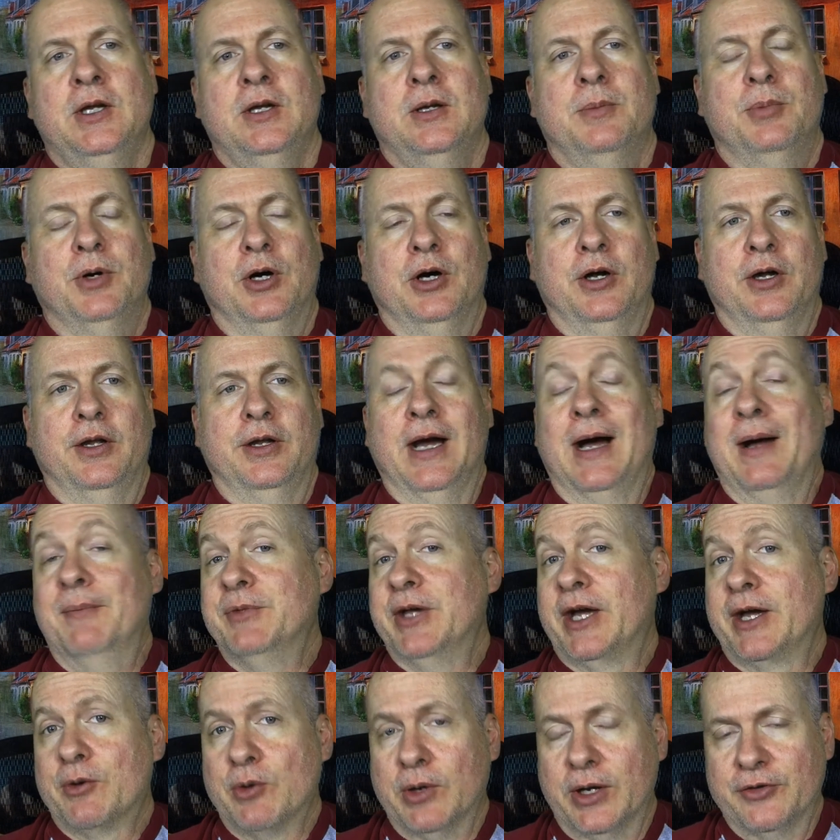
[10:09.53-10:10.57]
But I'm
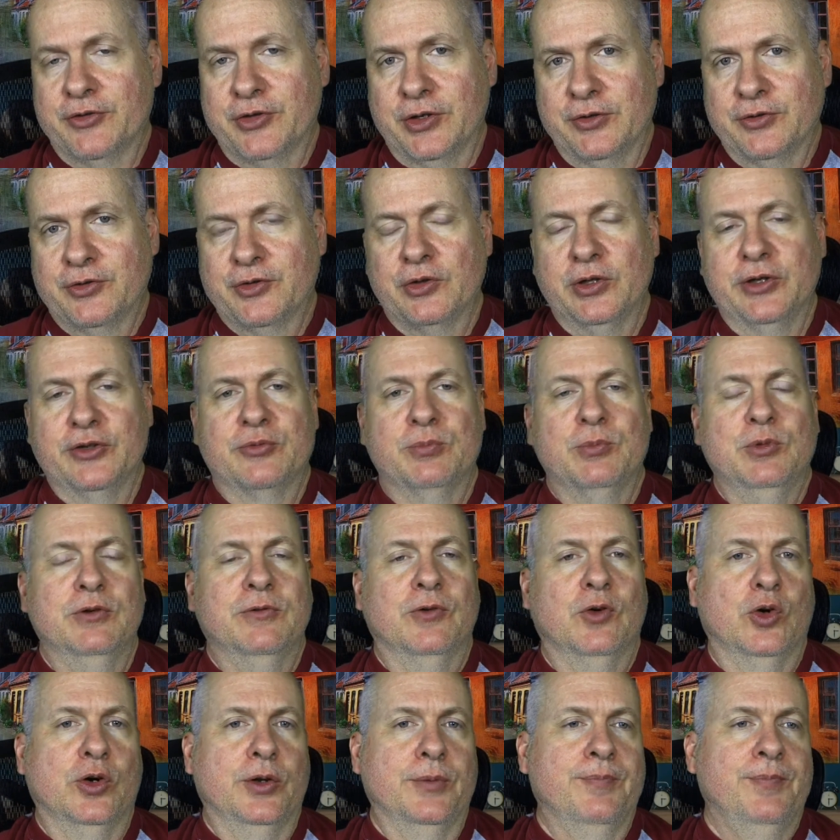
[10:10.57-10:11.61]
digressing, so let's move
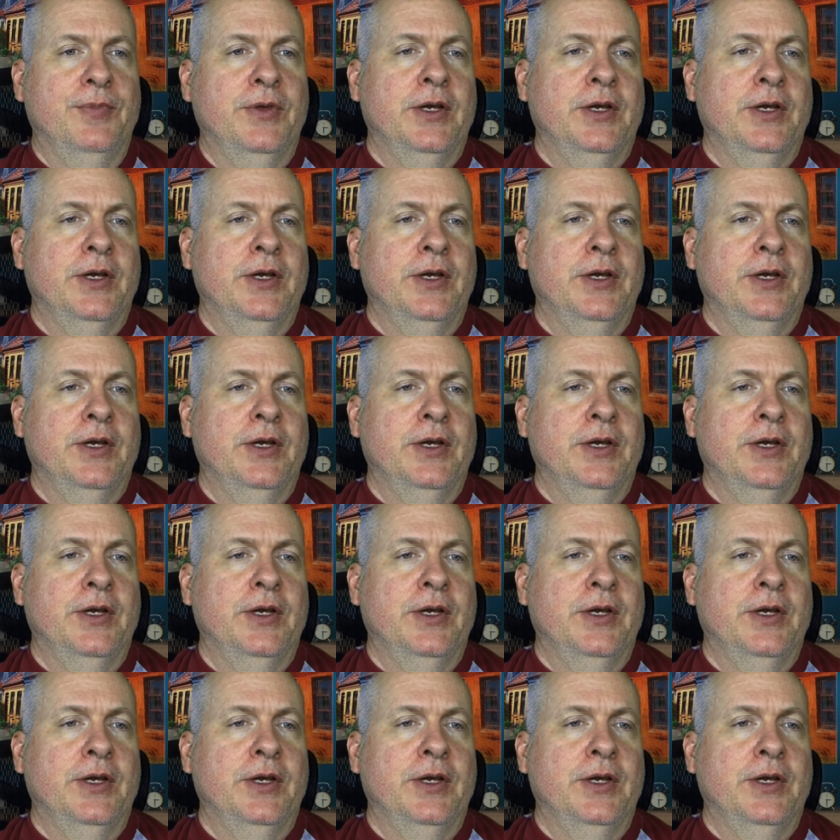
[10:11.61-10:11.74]
on.